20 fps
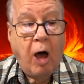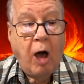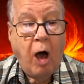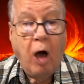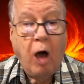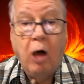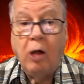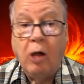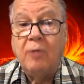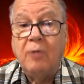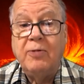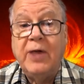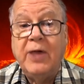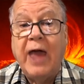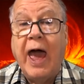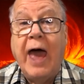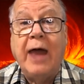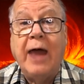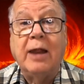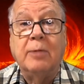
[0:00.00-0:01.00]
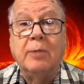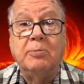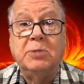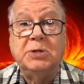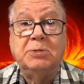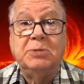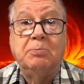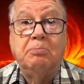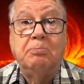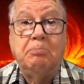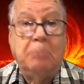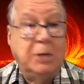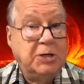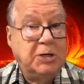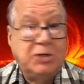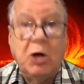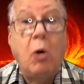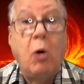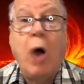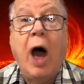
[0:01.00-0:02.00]
all of the atoms, it's
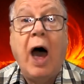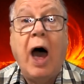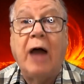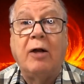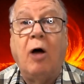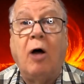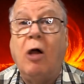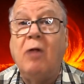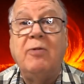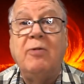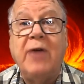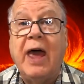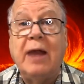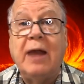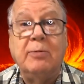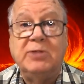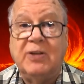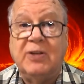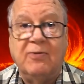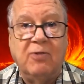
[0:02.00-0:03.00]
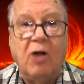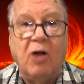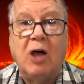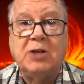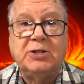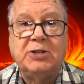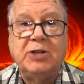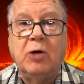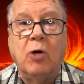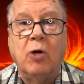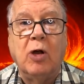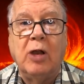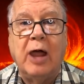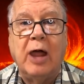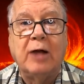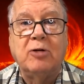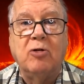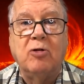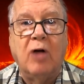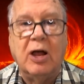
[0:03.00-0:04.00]
so hot, all of the atoms have lost their
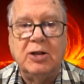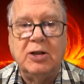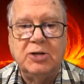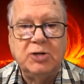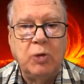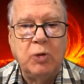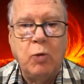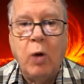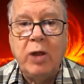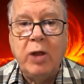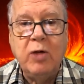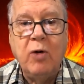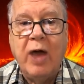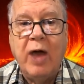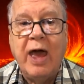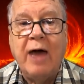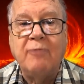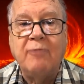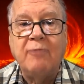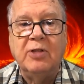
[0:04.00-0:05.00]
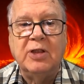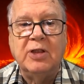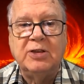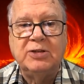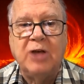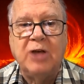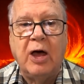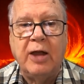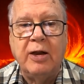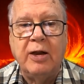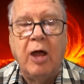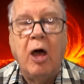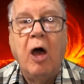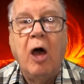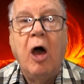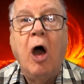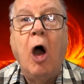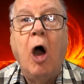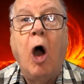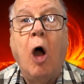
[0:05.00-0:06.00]
electrons. So what you have in the sun
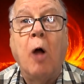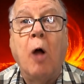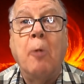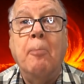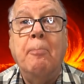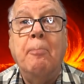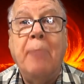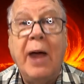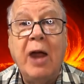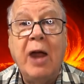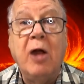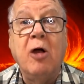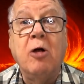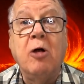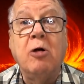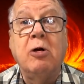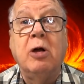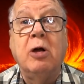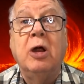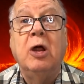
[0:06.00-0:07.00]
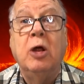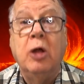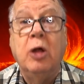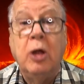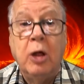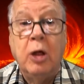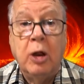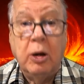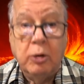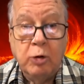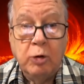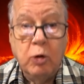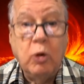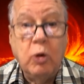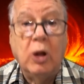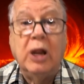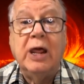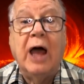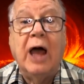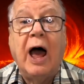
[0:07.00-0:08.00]
are bare
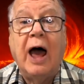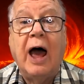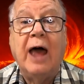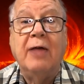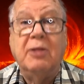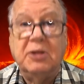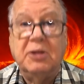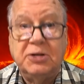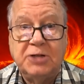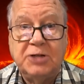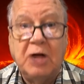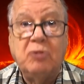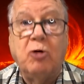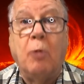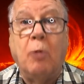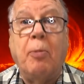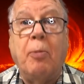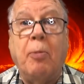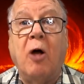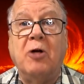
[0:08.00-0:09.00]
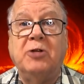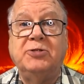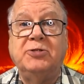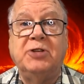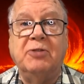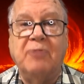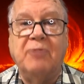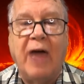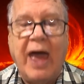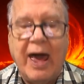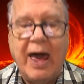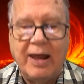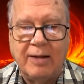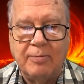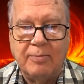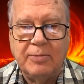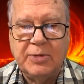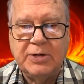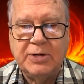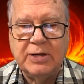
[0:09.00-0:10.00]
nuclei, the central parts of
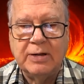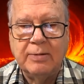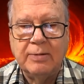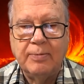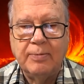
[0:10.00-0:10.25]
atoms.